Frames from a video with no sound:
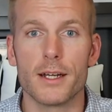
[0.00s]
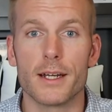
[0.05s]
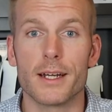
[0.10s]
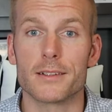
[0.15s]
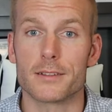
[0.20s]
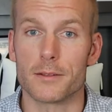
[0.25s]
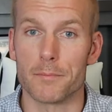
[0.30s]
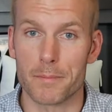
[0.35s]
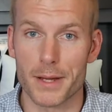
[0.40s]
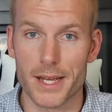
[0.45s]

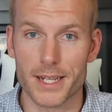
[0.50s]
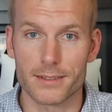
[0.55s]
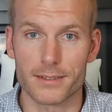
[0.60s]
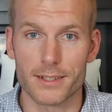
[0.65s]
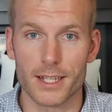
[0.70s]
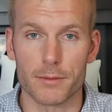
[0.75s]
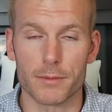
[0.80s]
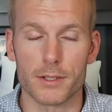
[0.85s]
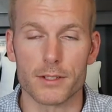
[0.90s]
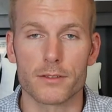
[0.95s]
and some bank
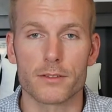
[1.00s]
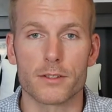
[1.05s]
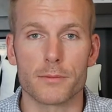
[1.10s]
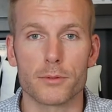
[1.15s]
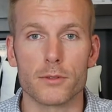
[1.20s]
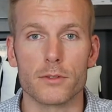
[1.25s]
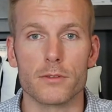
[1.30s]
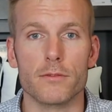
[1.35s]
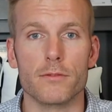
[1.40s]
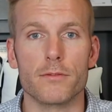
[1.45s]
statements to
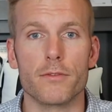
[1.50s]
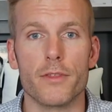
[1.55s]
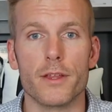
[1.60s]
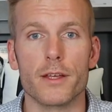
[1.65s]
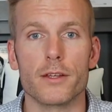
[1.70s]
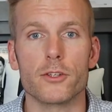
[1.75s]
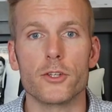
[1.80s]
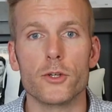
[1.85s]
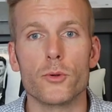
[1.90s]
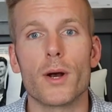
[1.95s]
prove
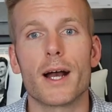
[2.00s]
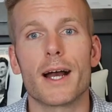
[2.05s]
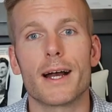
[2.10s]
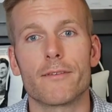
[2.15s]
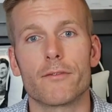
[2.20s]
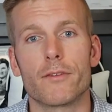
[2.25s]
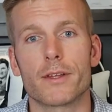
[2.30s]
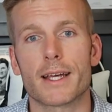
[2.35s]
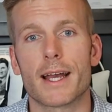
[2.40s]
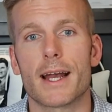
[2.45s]
that you
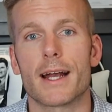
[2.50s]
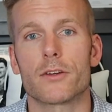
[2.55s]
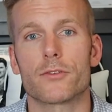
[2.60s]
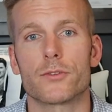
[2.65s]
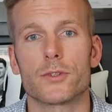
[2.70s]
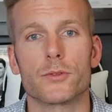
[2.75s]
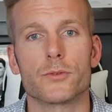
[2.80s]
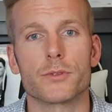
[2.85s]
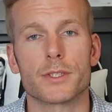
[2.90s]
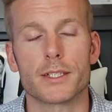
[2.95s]
have the cash
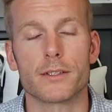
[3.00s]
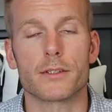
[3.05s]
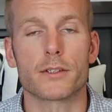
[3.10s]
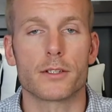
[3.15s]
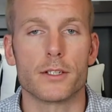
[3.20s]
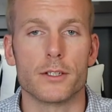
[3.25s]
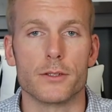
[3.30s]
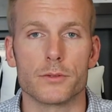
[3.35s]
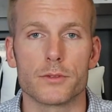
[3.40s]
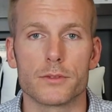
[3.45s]
that you'll need to
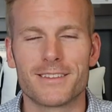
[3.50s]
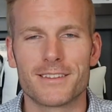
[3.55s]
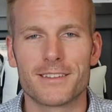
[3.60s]
close.